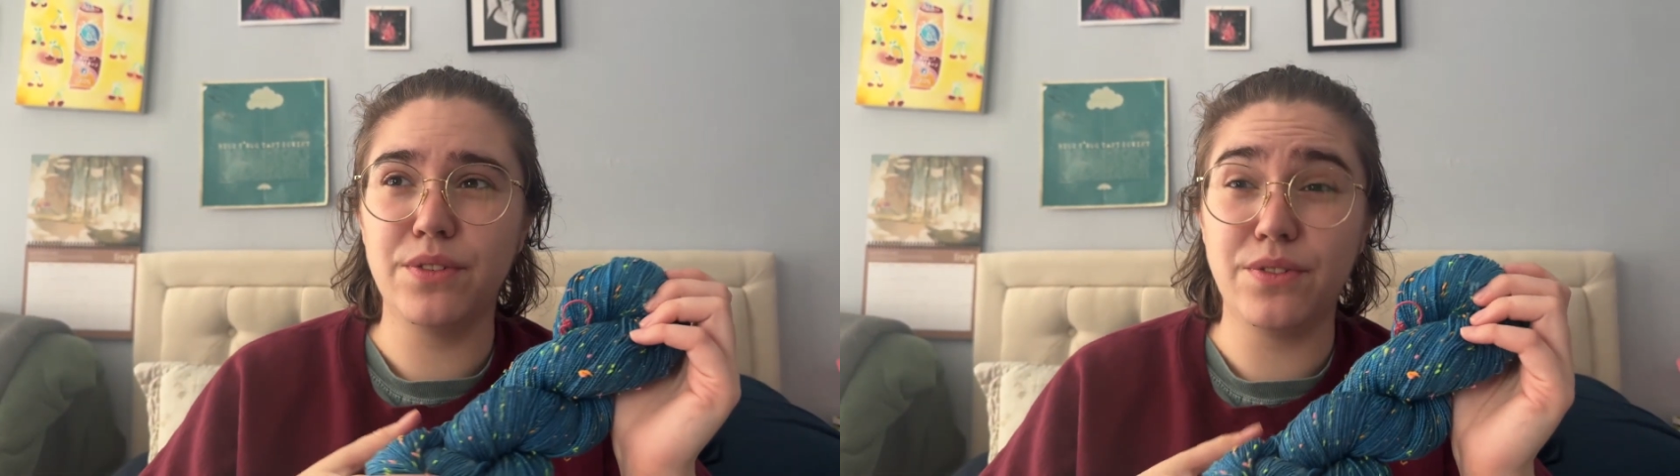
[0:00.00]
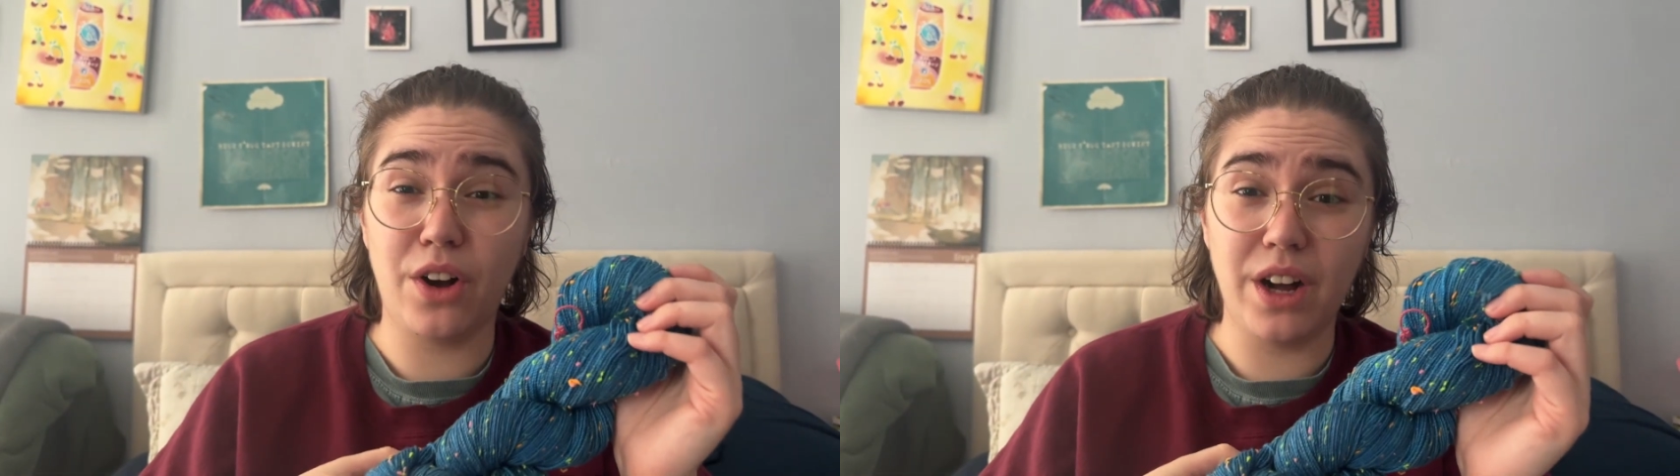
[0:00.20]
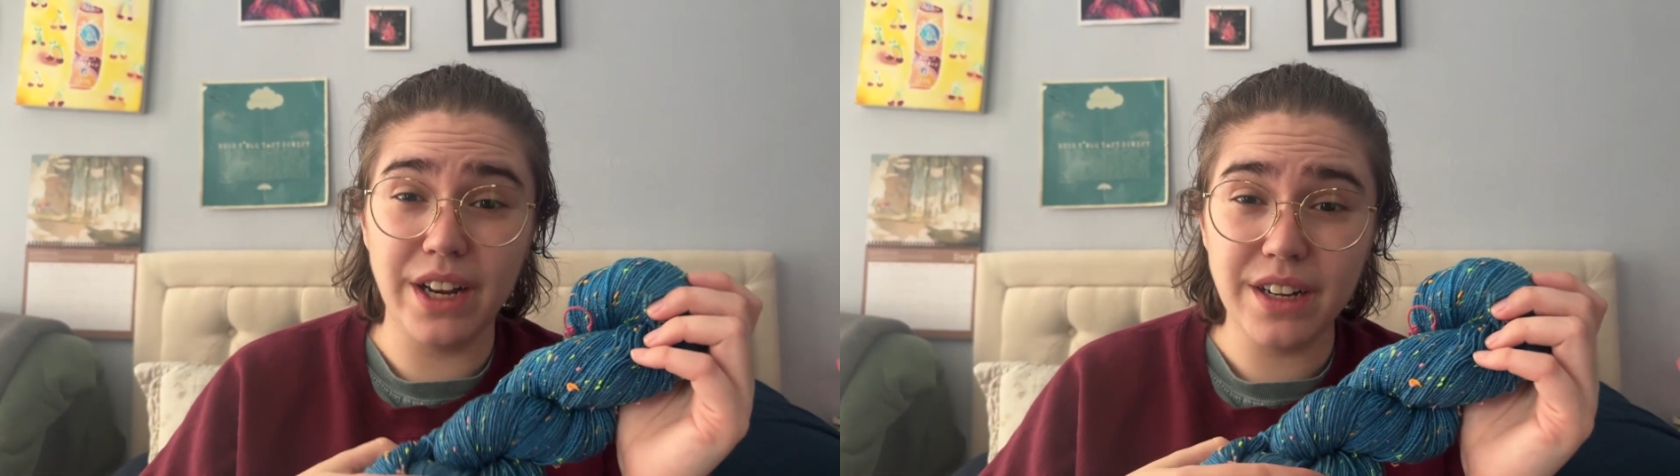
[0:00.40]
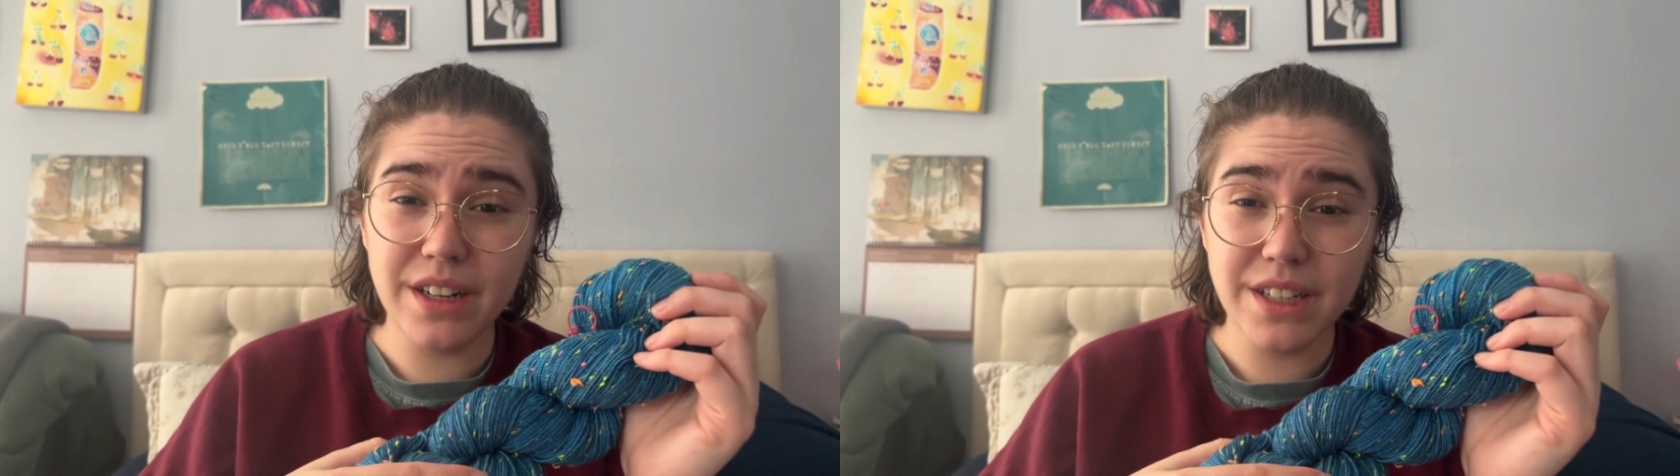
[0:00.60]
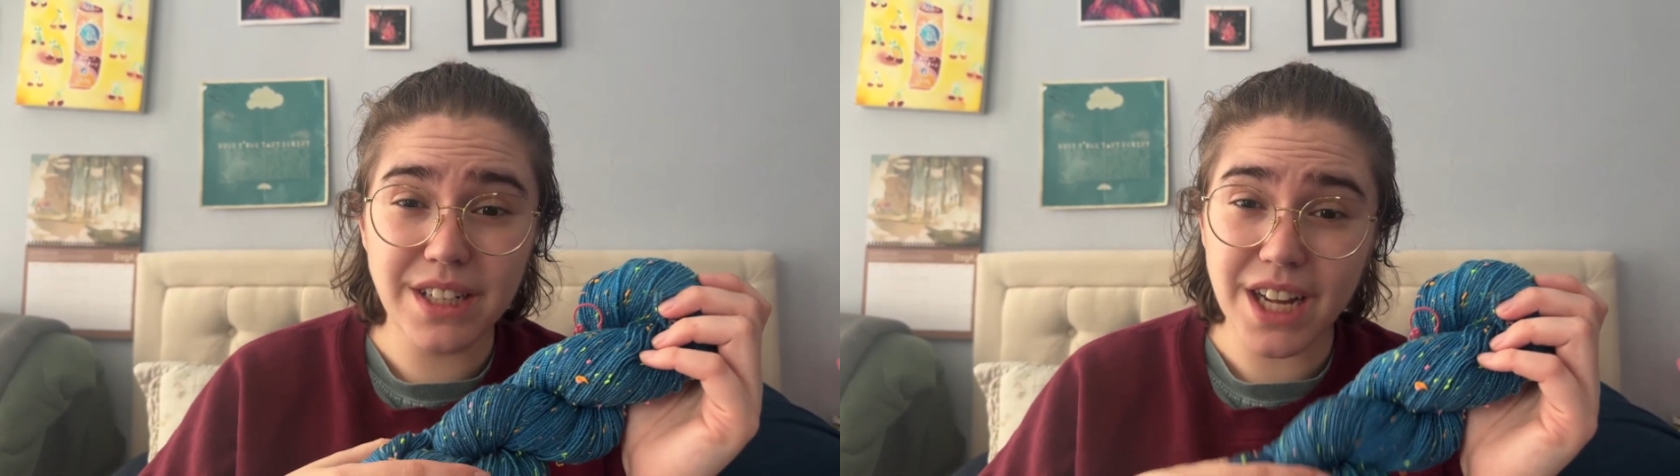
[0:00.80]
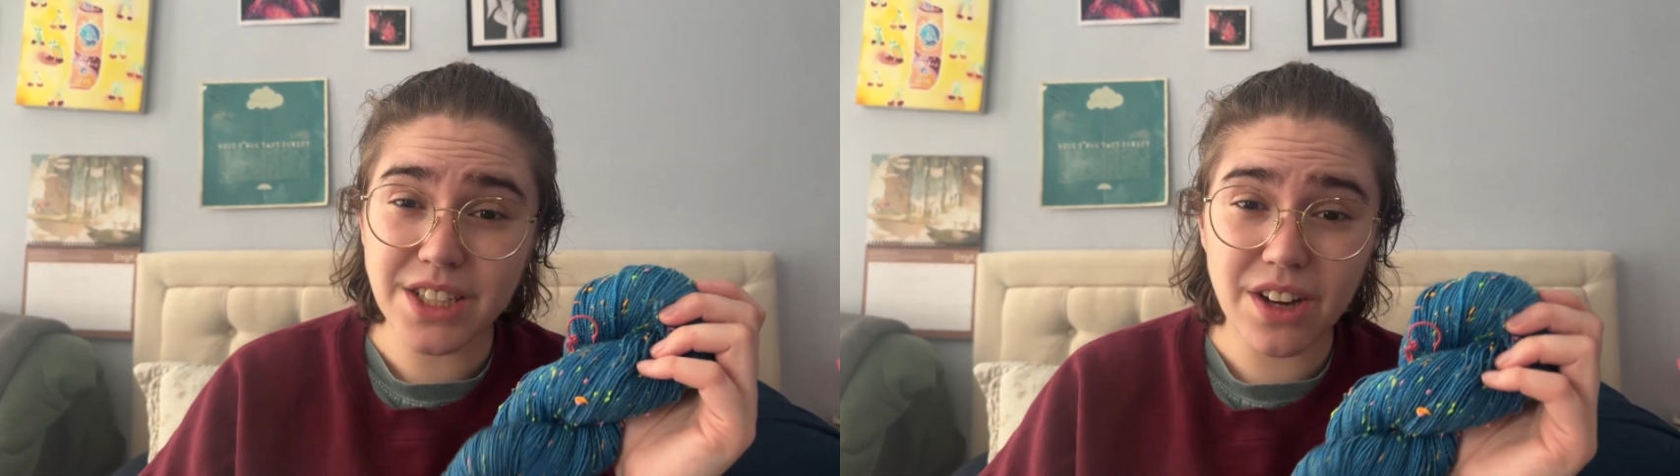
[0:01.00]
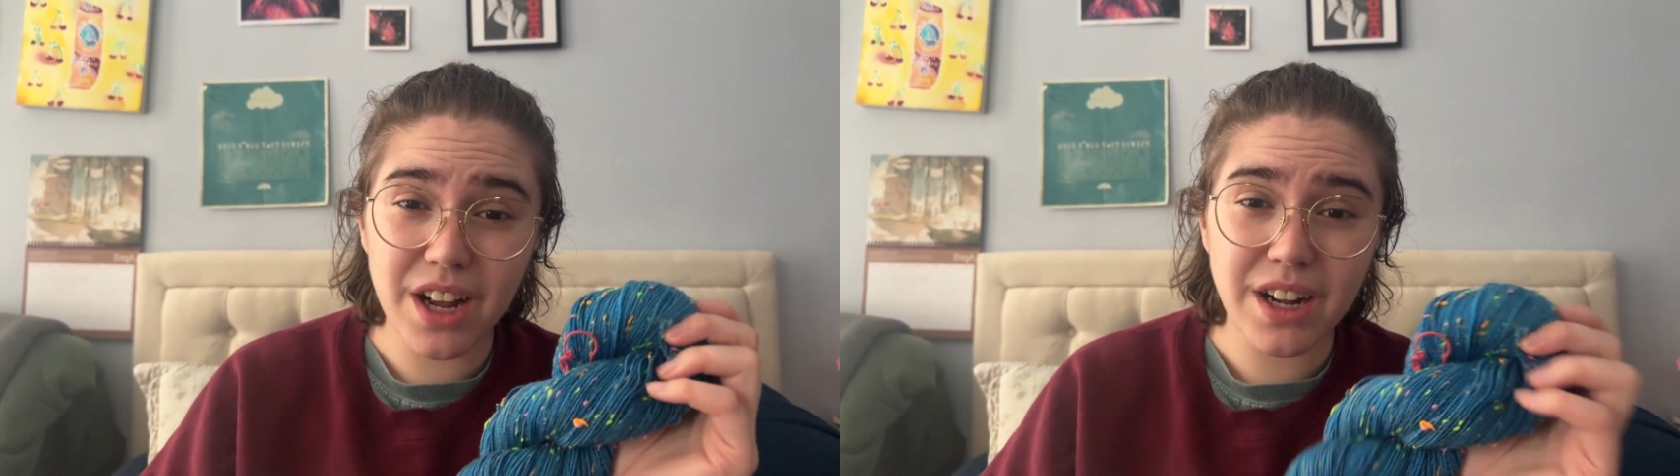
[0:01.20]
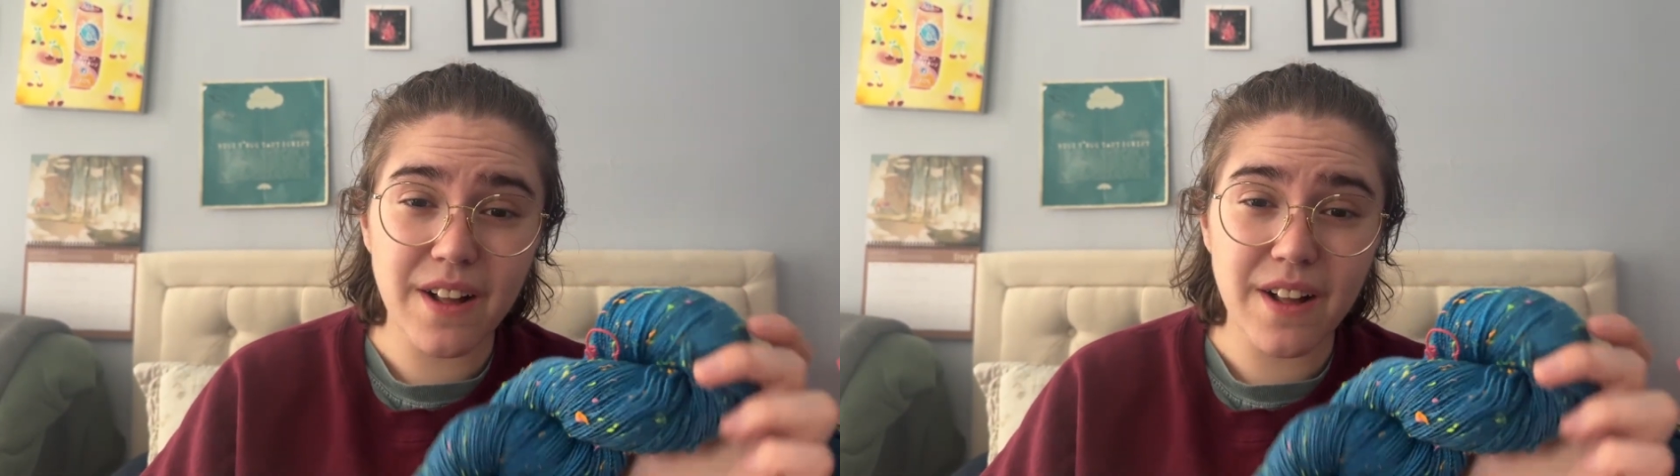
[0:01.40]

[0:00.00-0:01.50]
fawn dye stock,